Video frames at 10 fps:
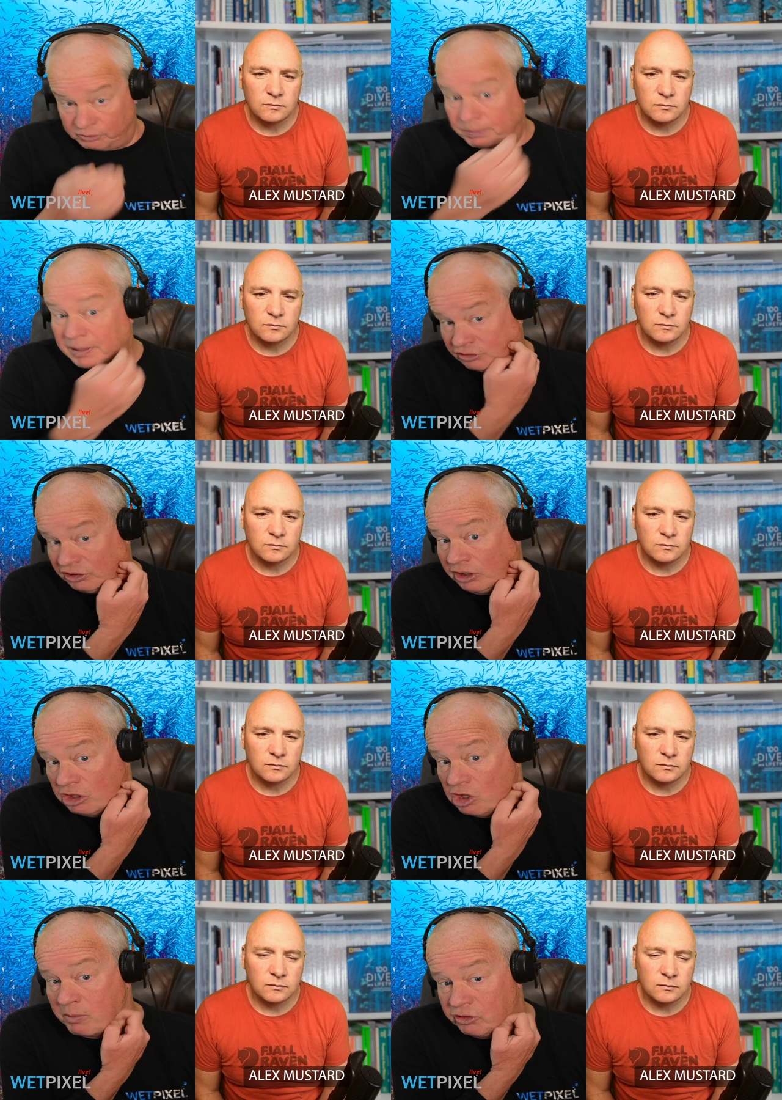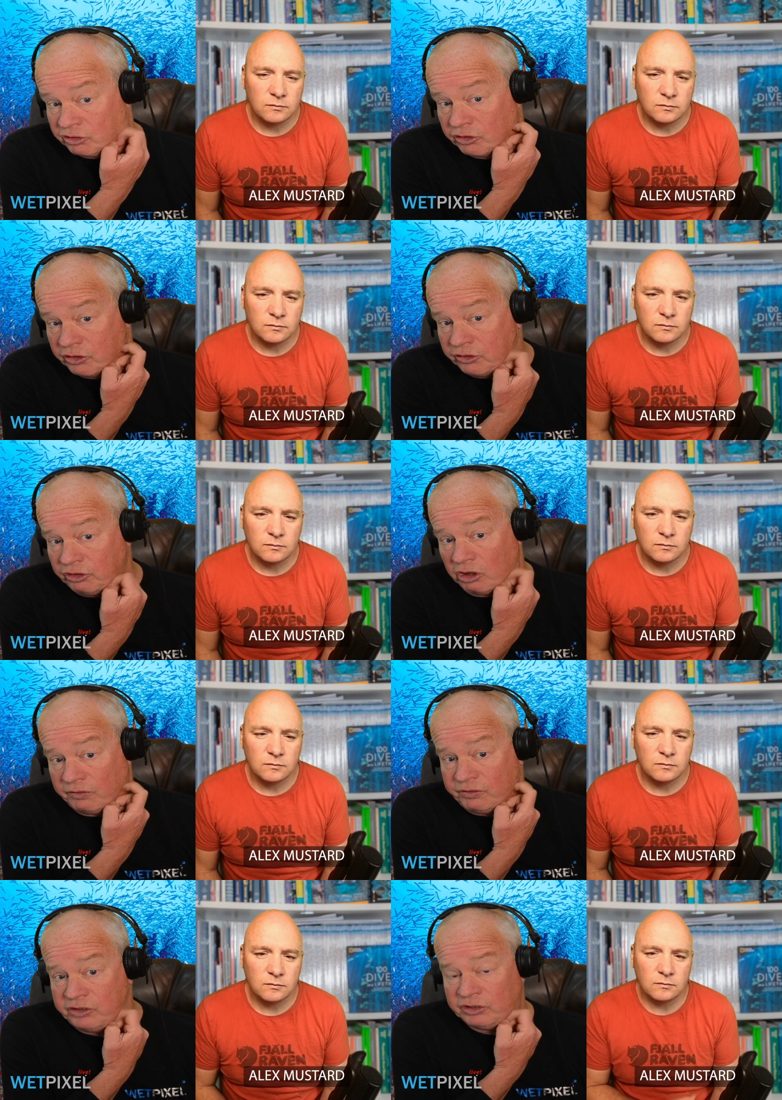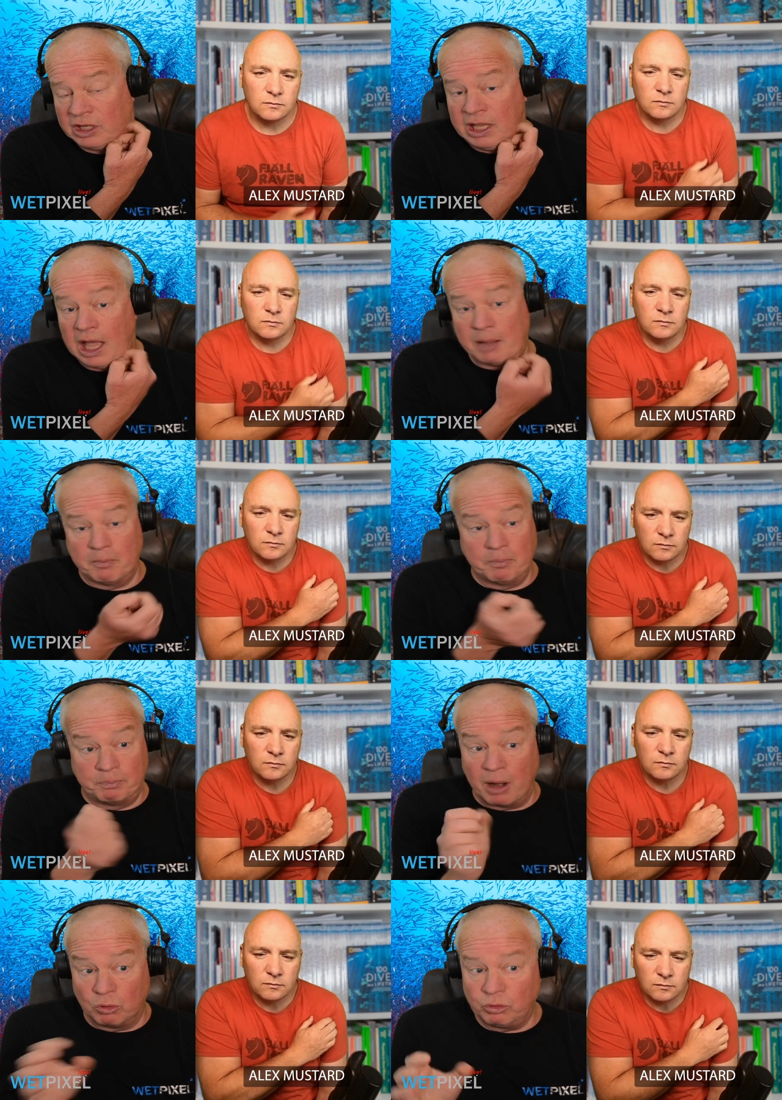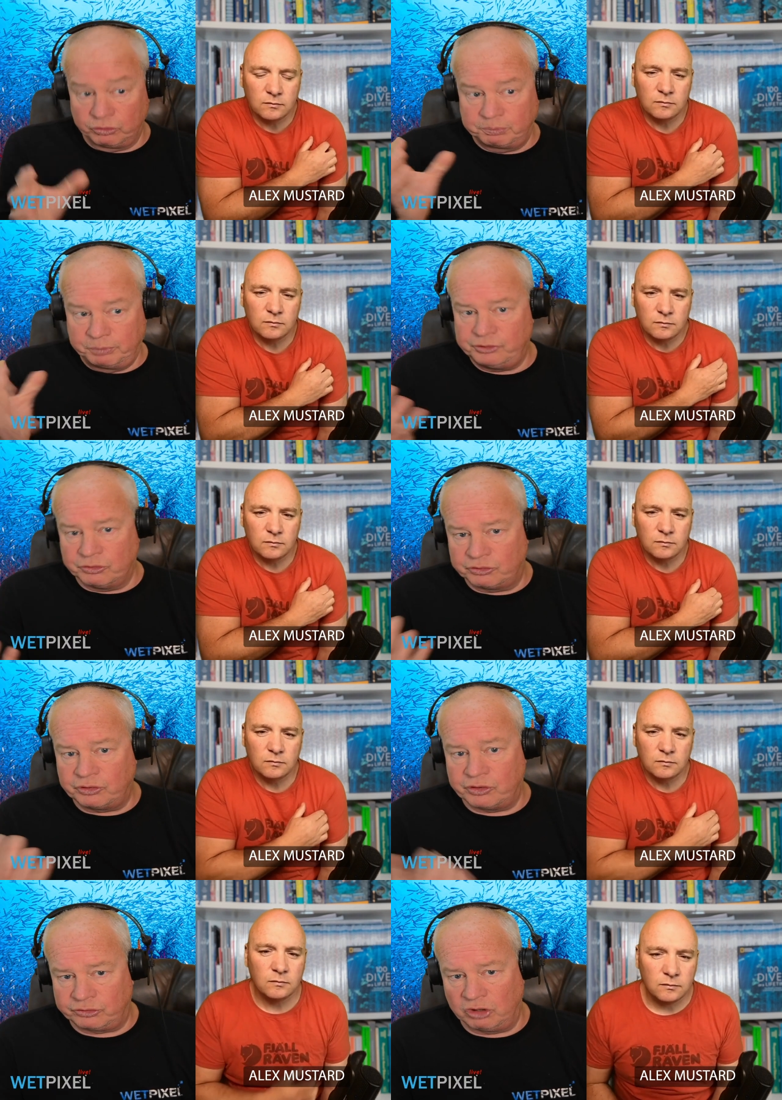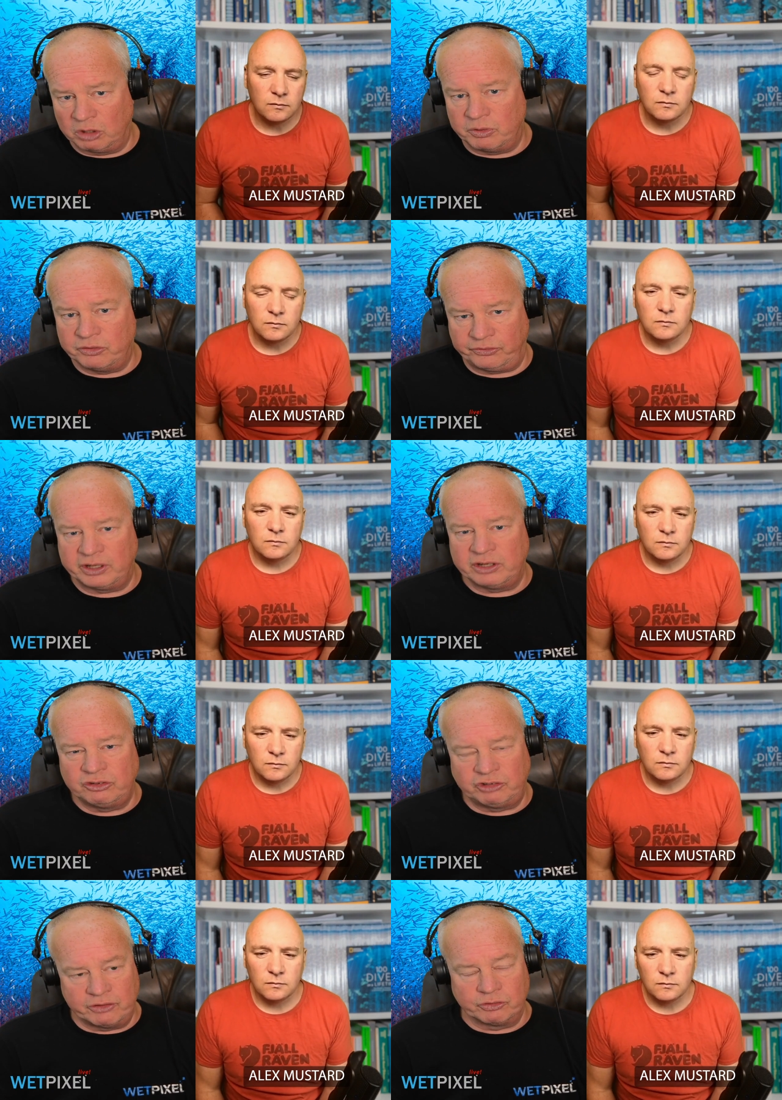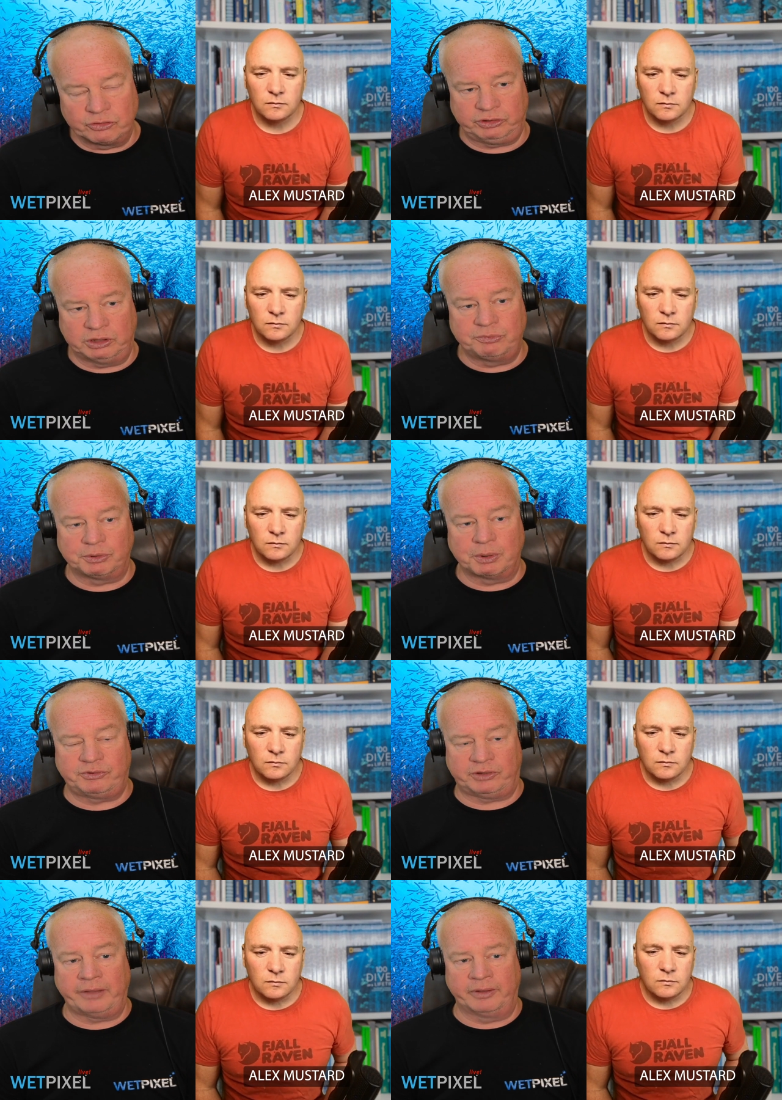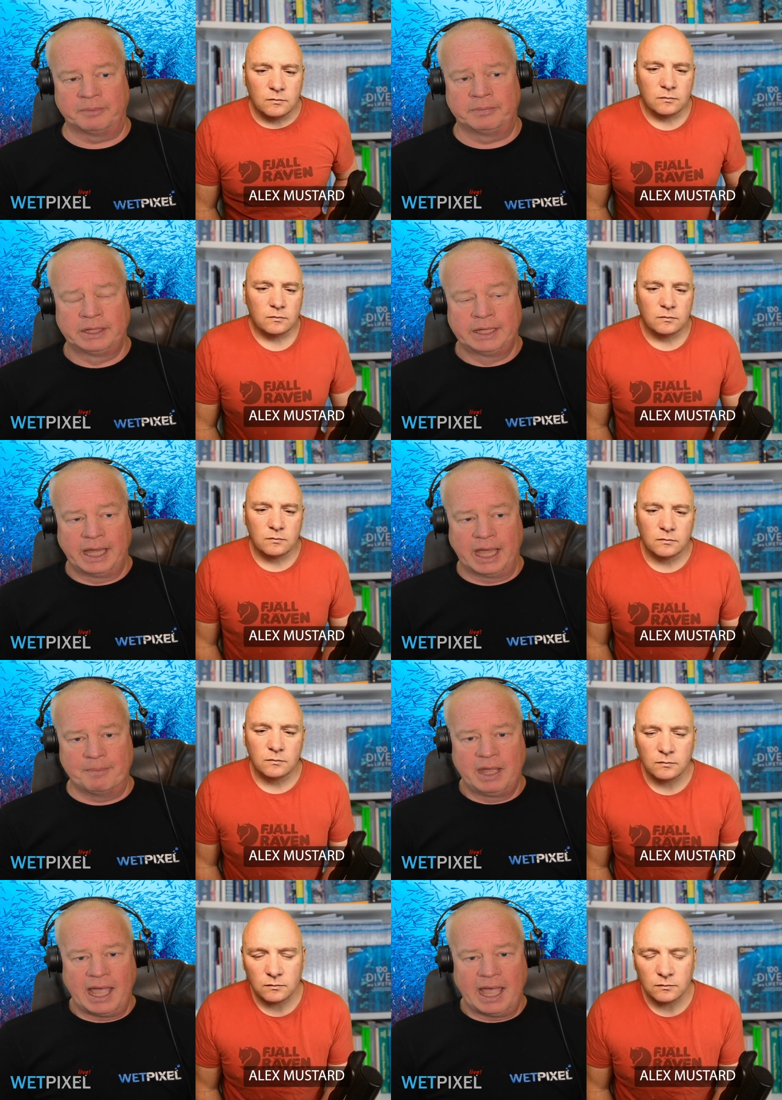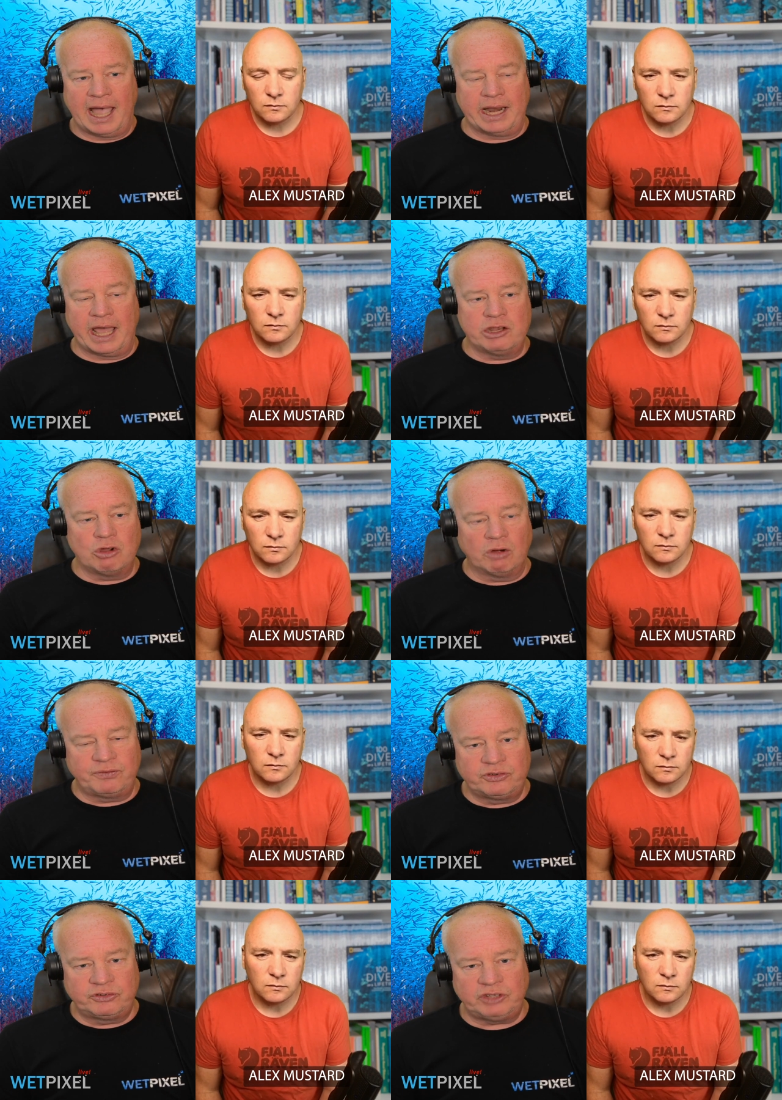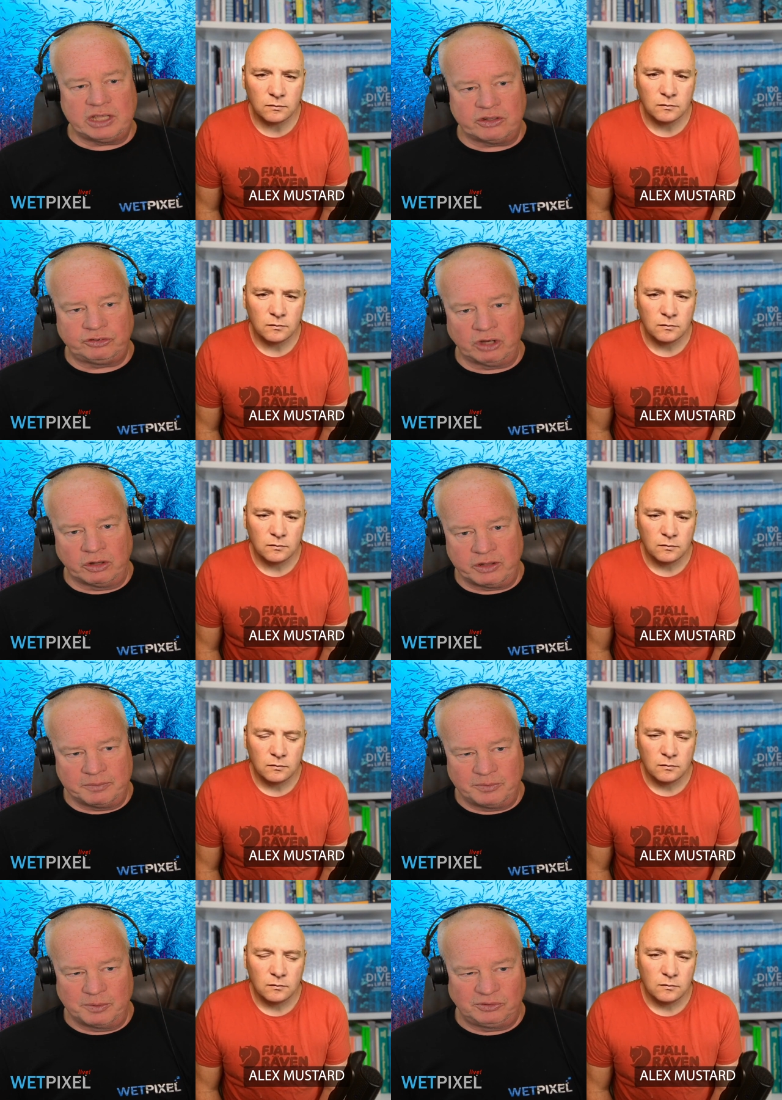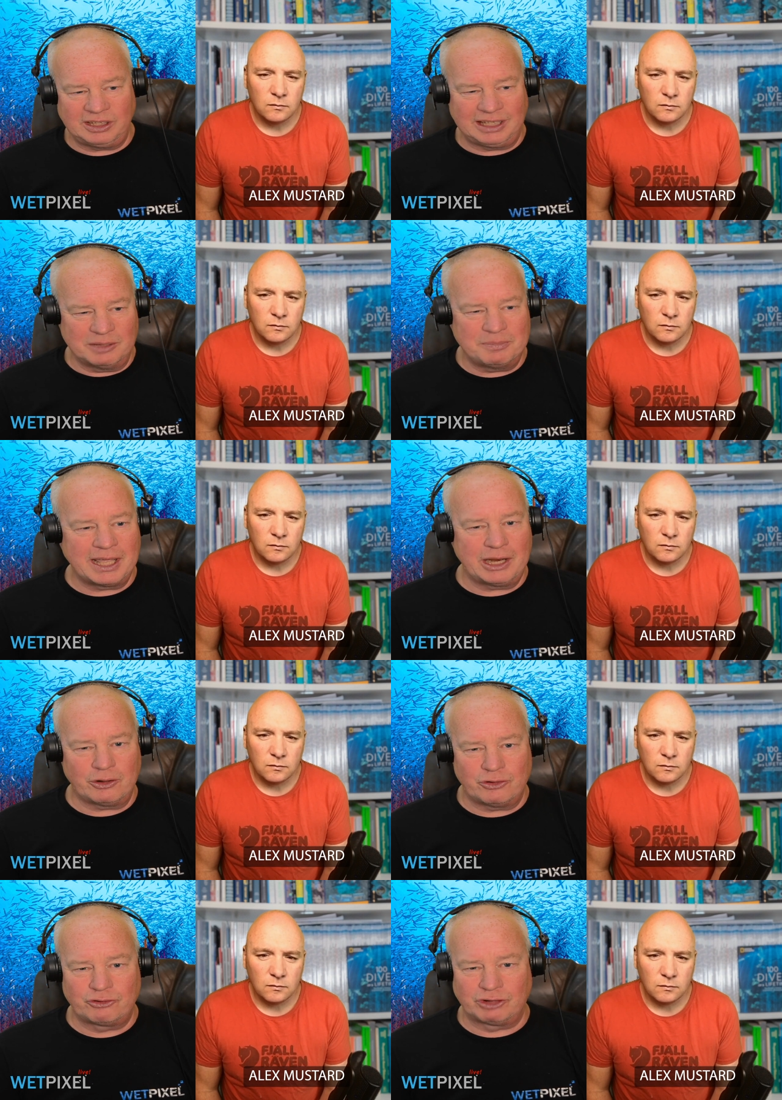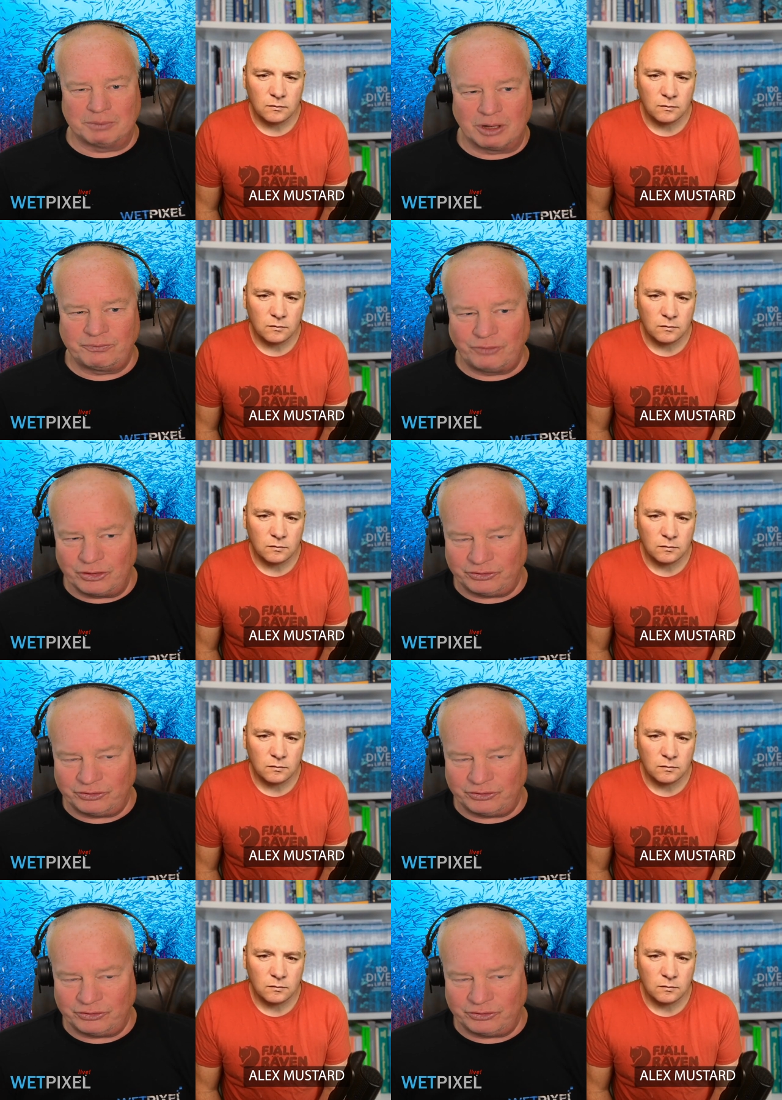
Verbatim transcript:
Speaker 1: could be the splashing that you mentioned at the surface, and bubbles produce a disturbance that in general seems to upset them. Um, and and you often see this, you know, the, the, particularly the beginning of the trip, you know,